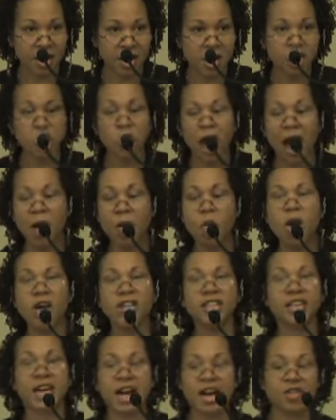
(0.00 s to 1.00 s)
So I
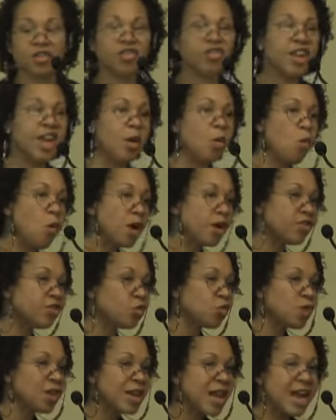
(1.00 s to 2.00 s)
wanted to understand what is
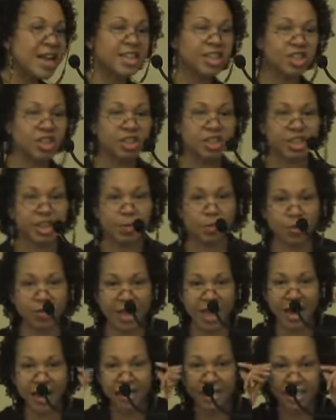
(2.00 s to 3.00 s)
a relationship with
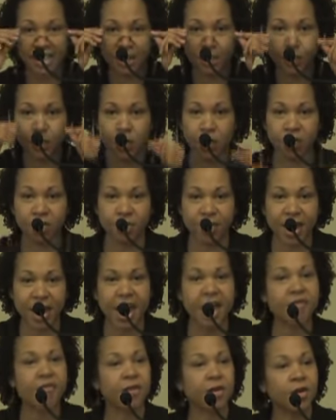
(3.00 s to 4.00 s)
that contemporary
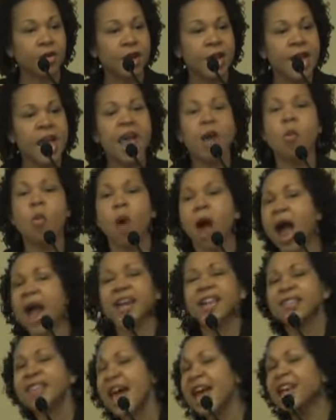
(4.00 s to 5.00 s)
behavior? And why
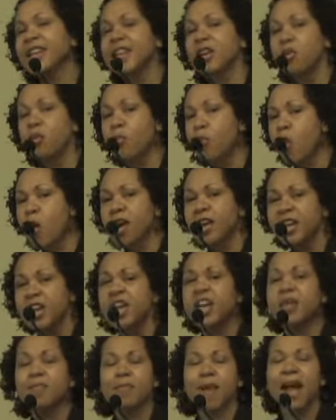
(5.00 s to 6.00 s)
did that little boy
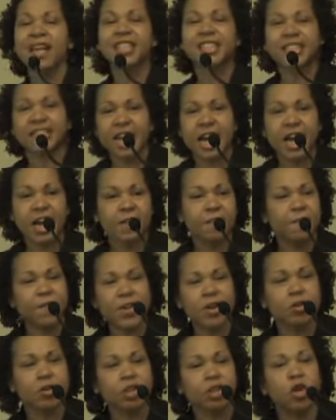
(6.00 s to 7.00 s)
look at my son and
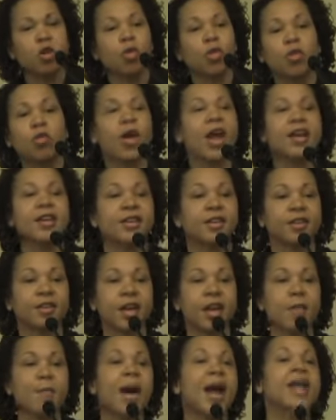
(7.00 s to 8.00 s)
feel so threatened
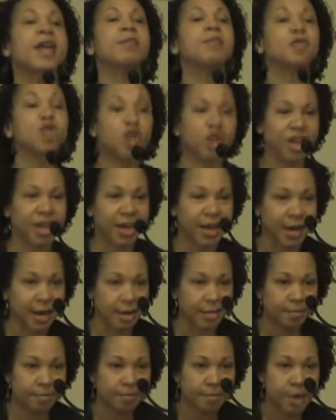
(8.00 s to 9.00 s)
by him looking at
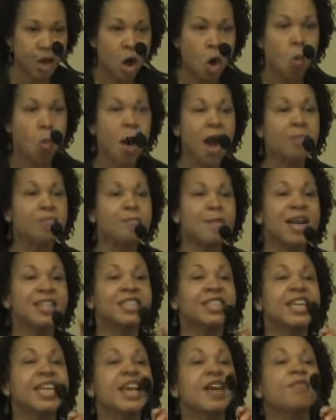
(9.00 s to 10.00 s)
him? What
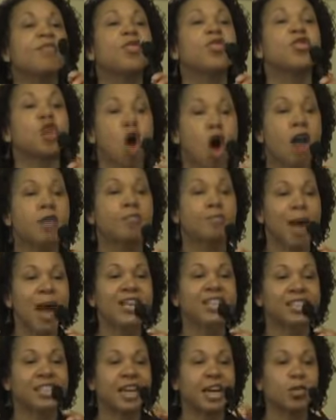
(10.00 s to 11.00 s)
must he have thought
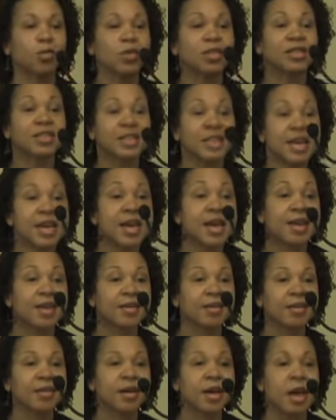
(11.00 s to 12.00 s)
my son was seeing?
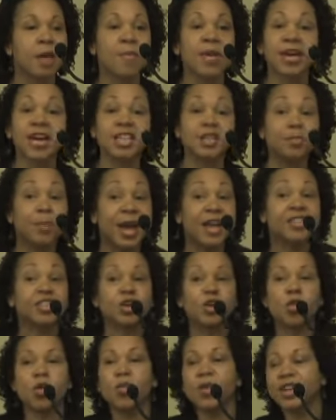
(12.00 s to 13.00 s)
Because
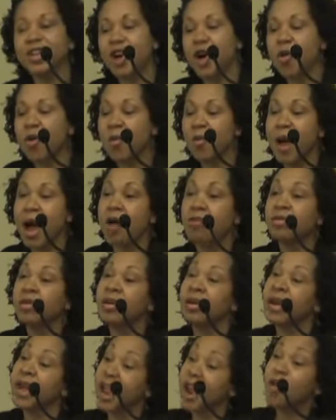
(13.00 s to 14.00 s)
based on what we know about
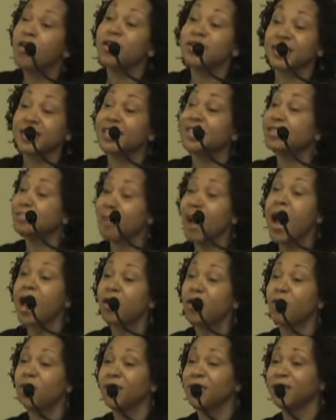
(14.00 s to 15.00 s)
Erikson's
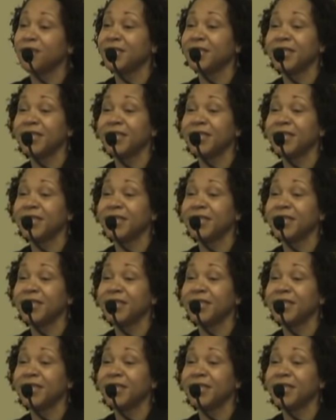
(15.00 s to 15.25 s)
model of